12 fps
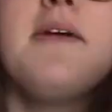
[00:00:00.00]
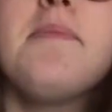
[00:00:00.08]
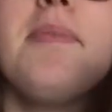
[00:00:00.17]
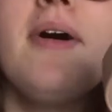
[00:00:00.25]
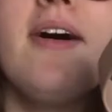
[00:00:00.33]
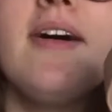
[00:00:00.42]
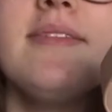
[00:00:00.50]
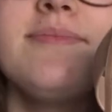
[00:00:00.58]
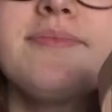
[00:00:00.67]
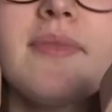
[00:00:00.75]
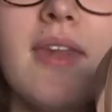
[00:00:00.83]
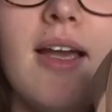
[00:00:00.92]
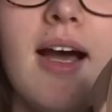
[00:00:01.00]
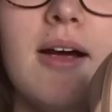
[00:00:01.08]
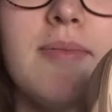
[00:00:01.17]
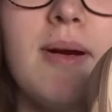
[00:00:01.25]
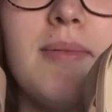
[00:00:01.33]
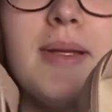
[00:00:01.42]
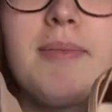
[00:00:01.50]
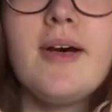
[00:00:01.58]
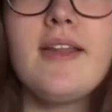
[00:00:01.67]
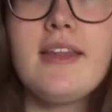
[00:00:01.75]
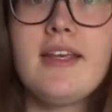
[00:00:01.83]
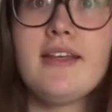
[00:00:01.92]
But I'll probably
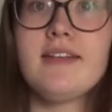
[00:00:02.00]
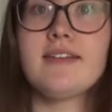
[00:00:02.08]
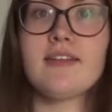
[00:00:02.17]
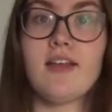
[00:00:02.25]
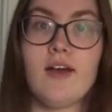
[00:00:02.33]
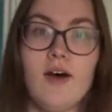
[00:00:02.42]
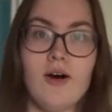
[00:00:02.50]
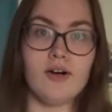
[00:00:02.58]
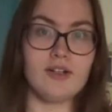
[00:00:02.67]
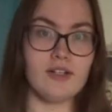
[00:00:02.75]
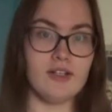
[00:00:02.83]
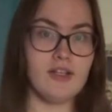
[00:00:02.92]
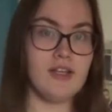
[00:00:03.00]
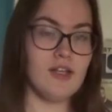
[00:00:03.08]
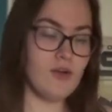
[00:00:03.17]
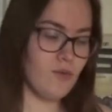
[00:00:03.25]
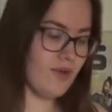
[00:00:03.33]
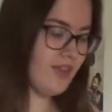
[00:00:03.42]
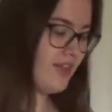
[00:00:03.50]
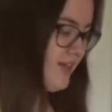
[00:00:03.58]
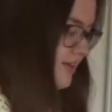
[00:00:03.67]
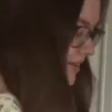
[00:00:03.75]
put these on with it,